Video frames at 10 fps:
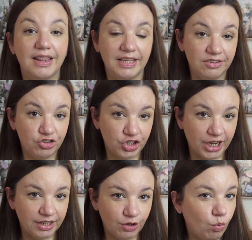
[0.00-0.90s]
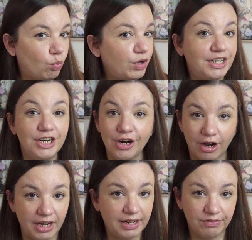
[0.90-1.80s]
This check would
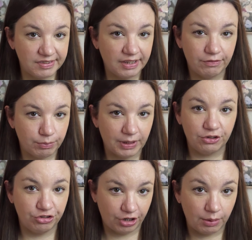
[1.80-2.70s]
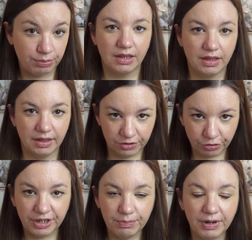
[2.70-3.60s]
not have saved my shop. The
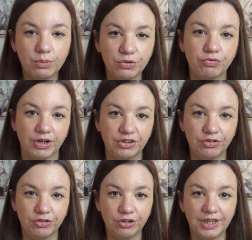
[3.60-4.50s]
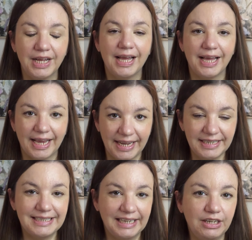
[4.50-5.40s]
trademark was registered
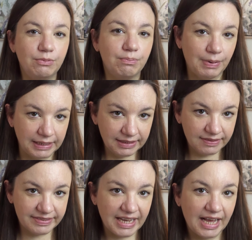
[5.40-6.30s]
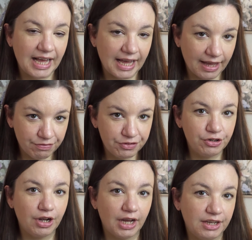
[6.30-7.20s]
18 months
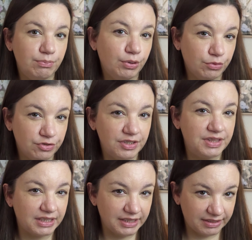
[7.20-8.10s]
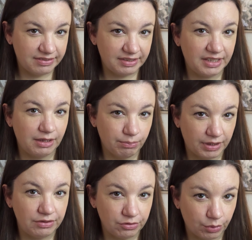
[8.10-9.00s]
after I had posted the listing in
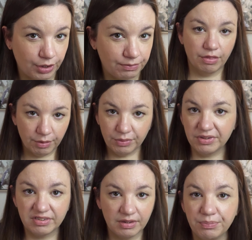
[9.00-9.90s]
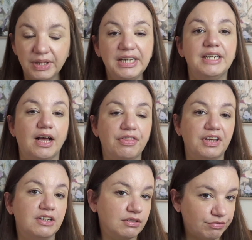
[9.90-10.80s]
my store. There was simply
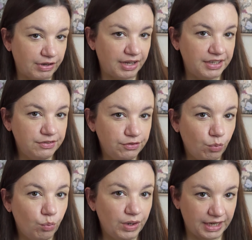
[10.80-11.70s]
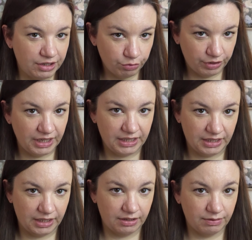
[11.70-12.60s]
nothing to find when I
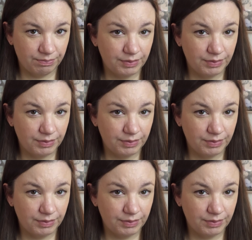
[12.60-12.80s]
created it.